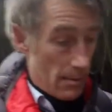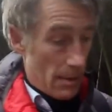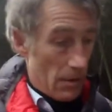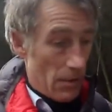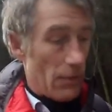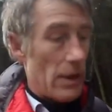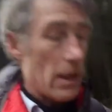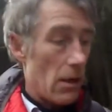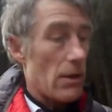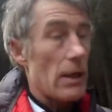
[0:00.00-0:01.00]
About 3
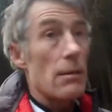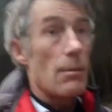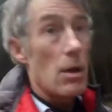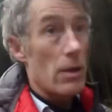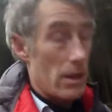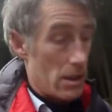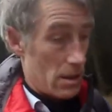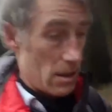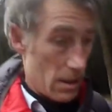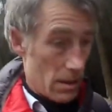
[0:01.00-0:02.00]
o'clock in the morning,
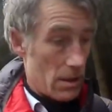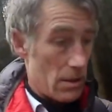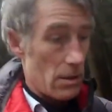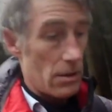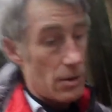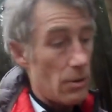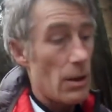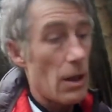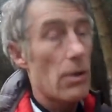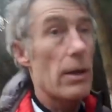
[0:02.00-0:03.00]

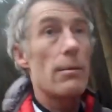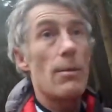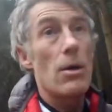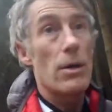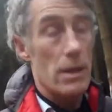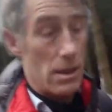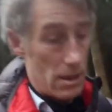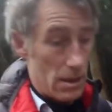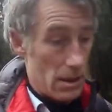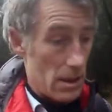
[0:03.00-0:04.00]
2 o'clock in the morning,
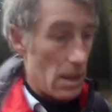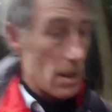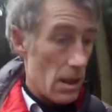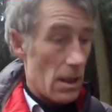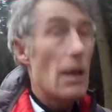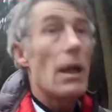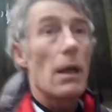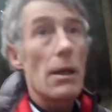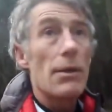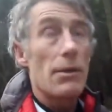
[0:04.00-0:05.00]

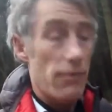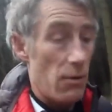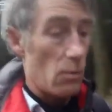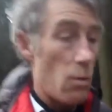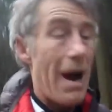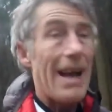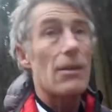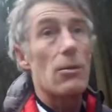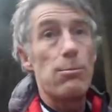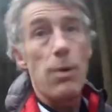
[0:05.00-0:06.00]
a load of
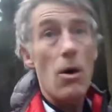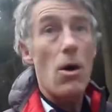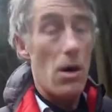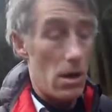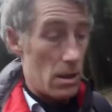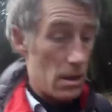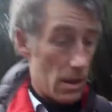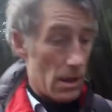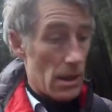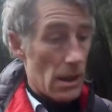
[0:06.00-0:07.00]
wild boar
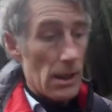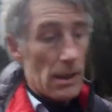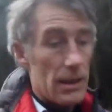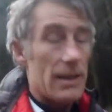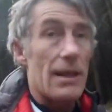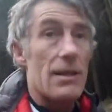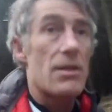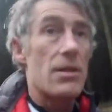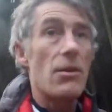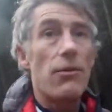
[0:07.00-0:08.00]
started
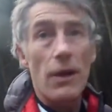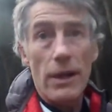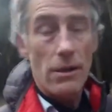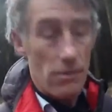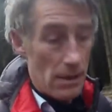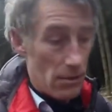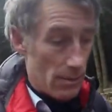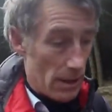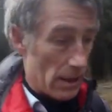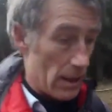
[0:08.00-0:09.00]
snuffling
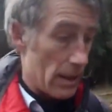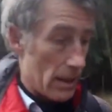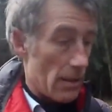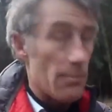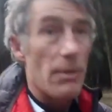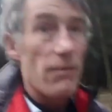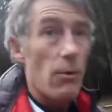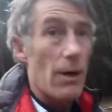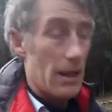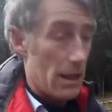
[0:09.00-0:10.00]
around my
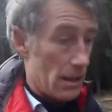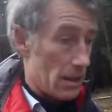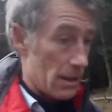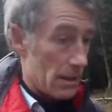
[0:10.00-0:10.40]
bivouac.